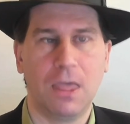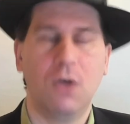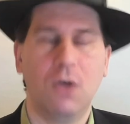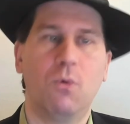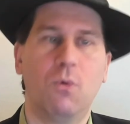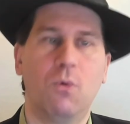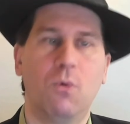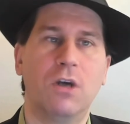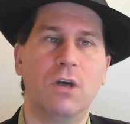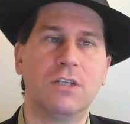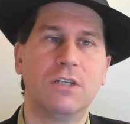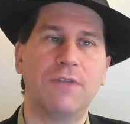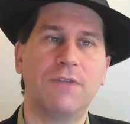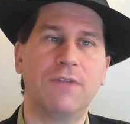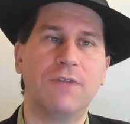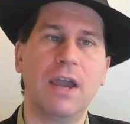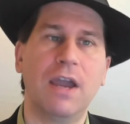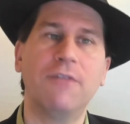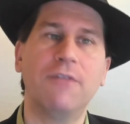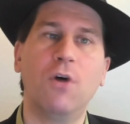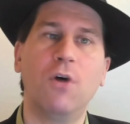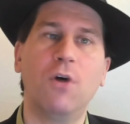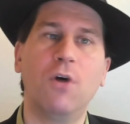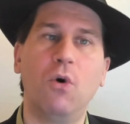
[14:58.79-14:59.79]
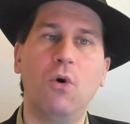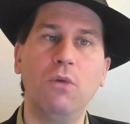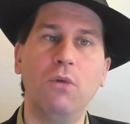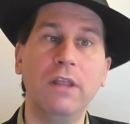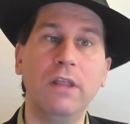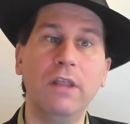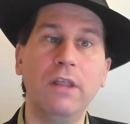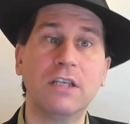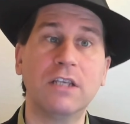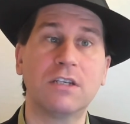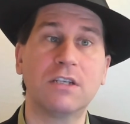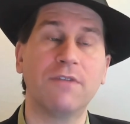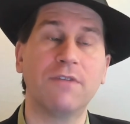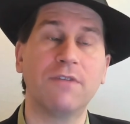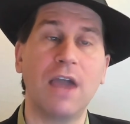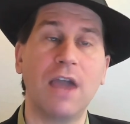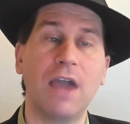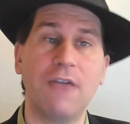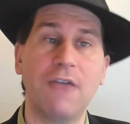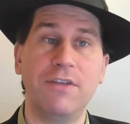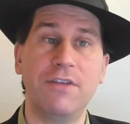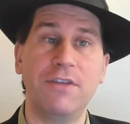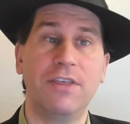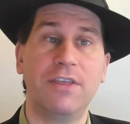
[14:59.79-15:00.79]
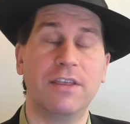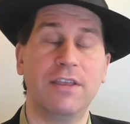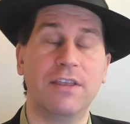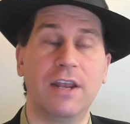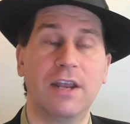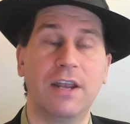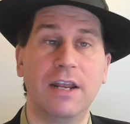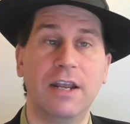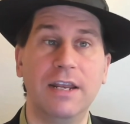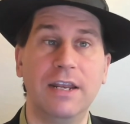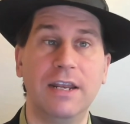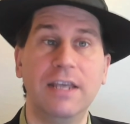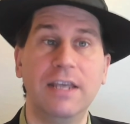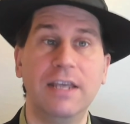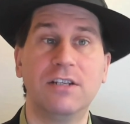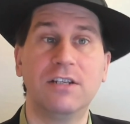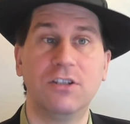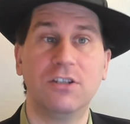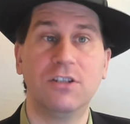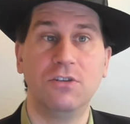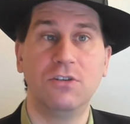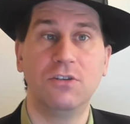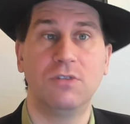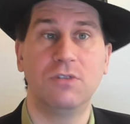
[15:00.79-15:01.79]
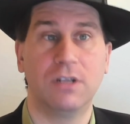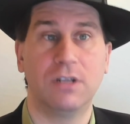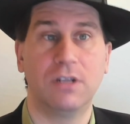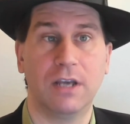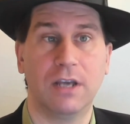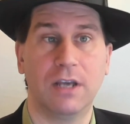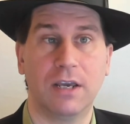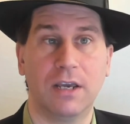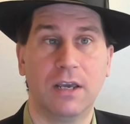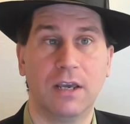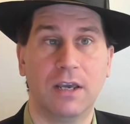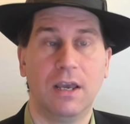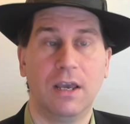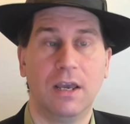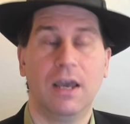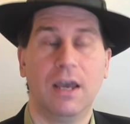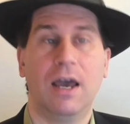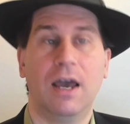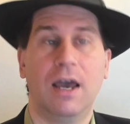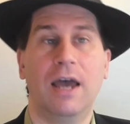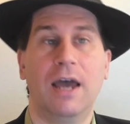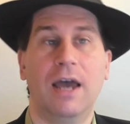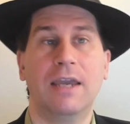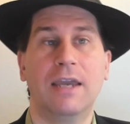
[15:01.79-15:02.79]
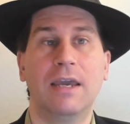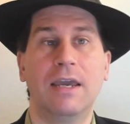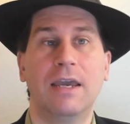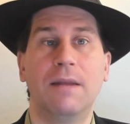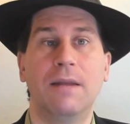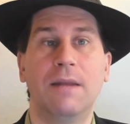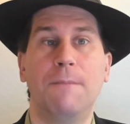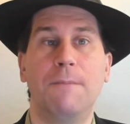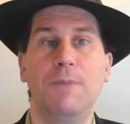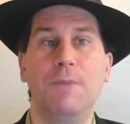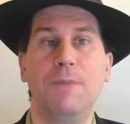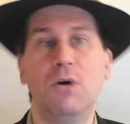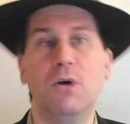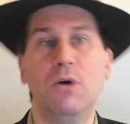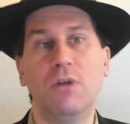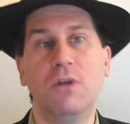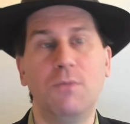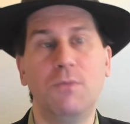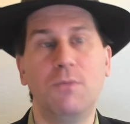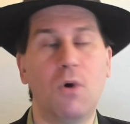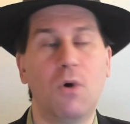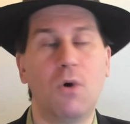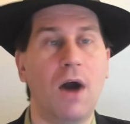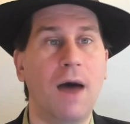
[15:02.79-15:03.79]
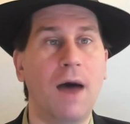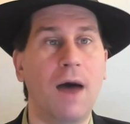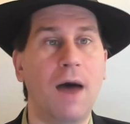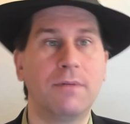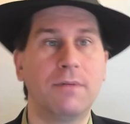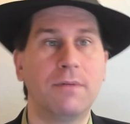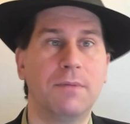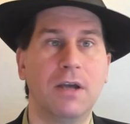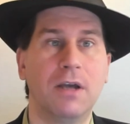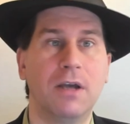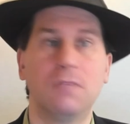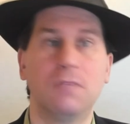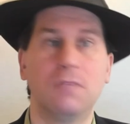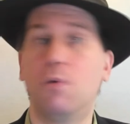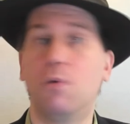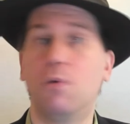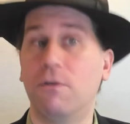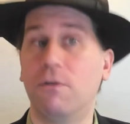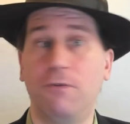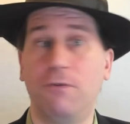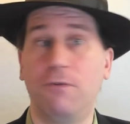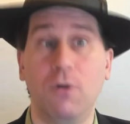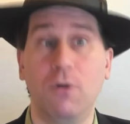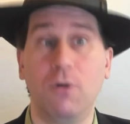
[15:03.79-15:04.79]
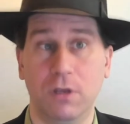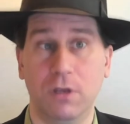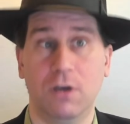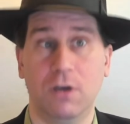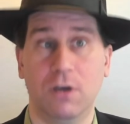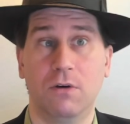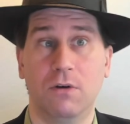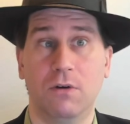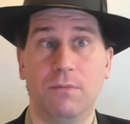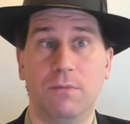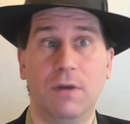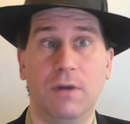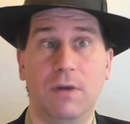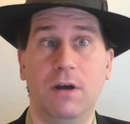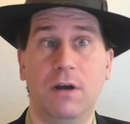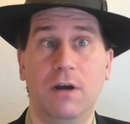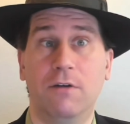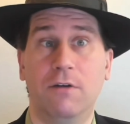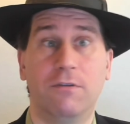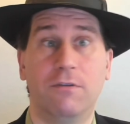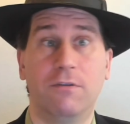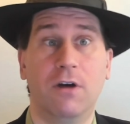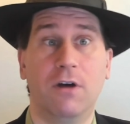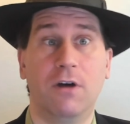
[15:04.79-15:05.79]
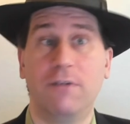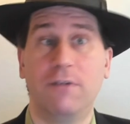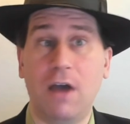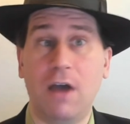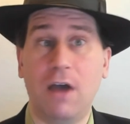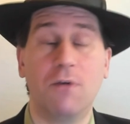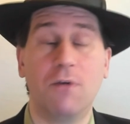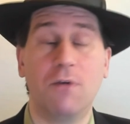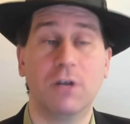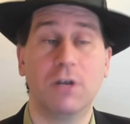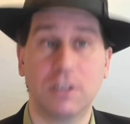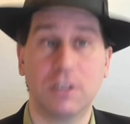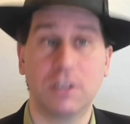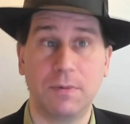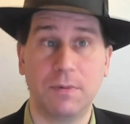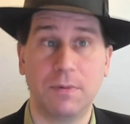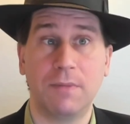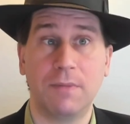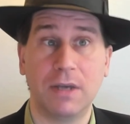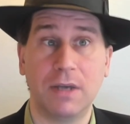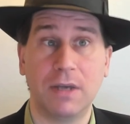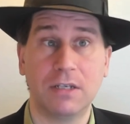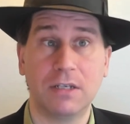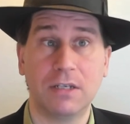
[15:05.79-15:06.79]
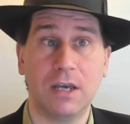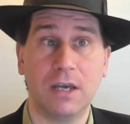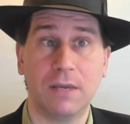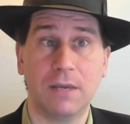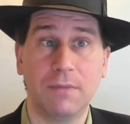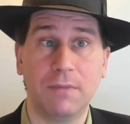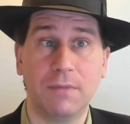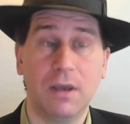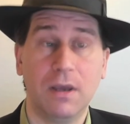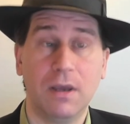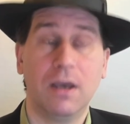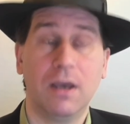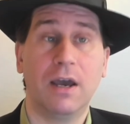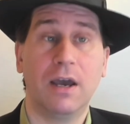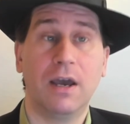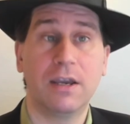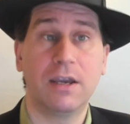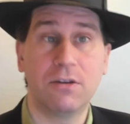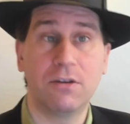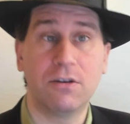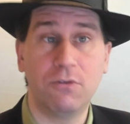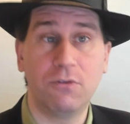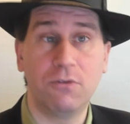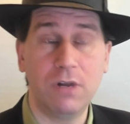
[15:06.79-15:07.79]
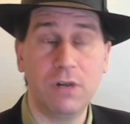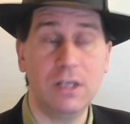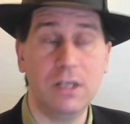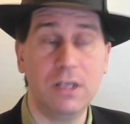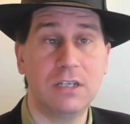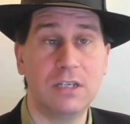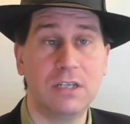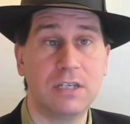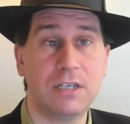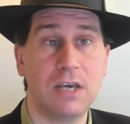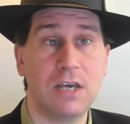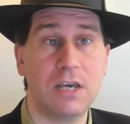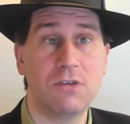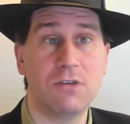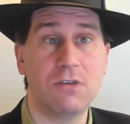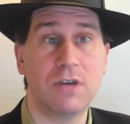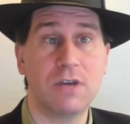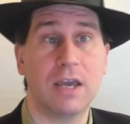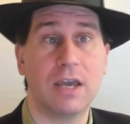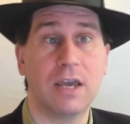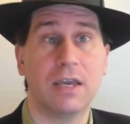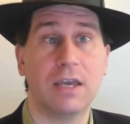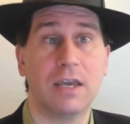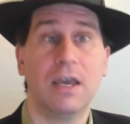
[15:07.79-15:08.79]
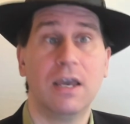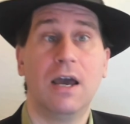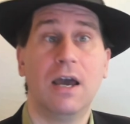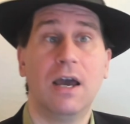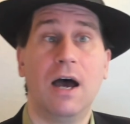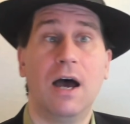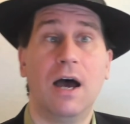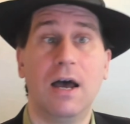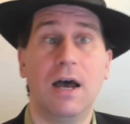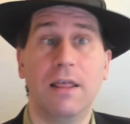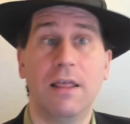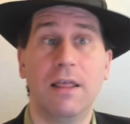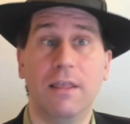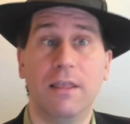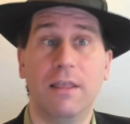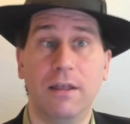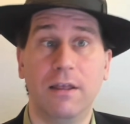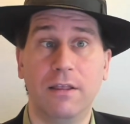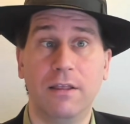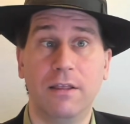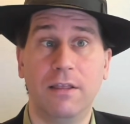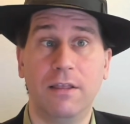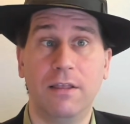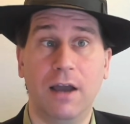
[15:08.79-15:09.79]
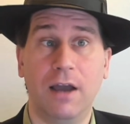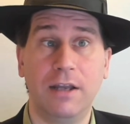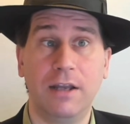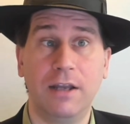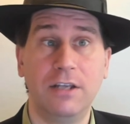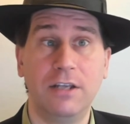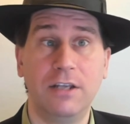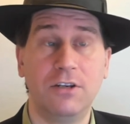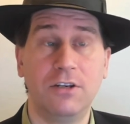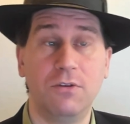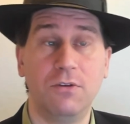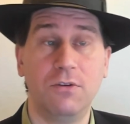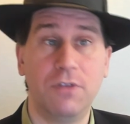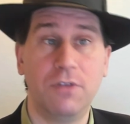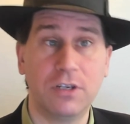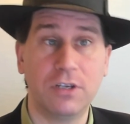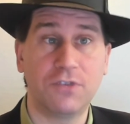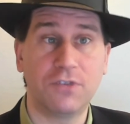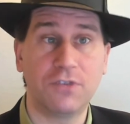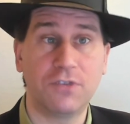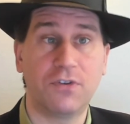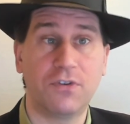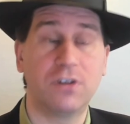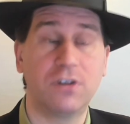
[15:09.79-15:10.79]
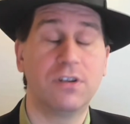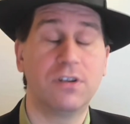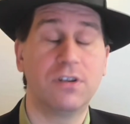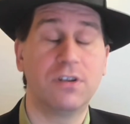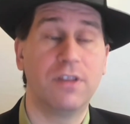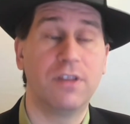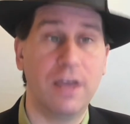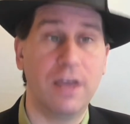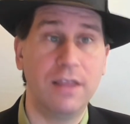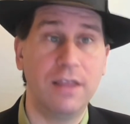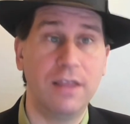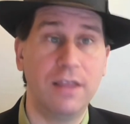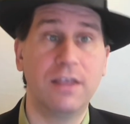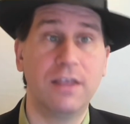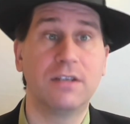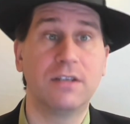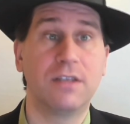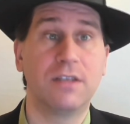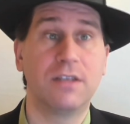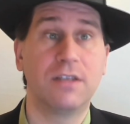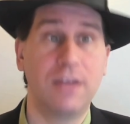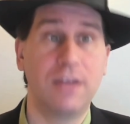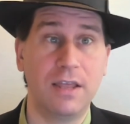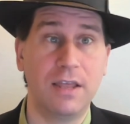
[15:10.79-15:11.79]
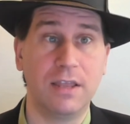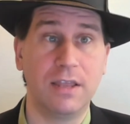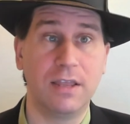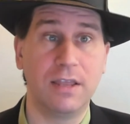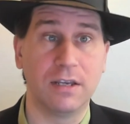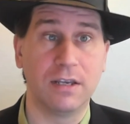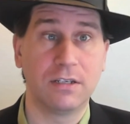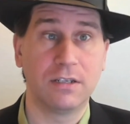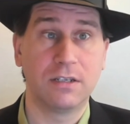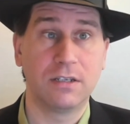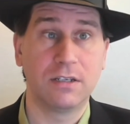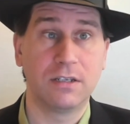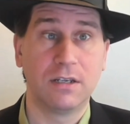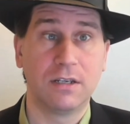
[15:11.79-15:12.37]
Whereas if I have a whole list of everything that I need to do today, I can build a more optimized portfolio of how I'm going to spend my time. I can really say, okay, I need to do this first, then this, then this.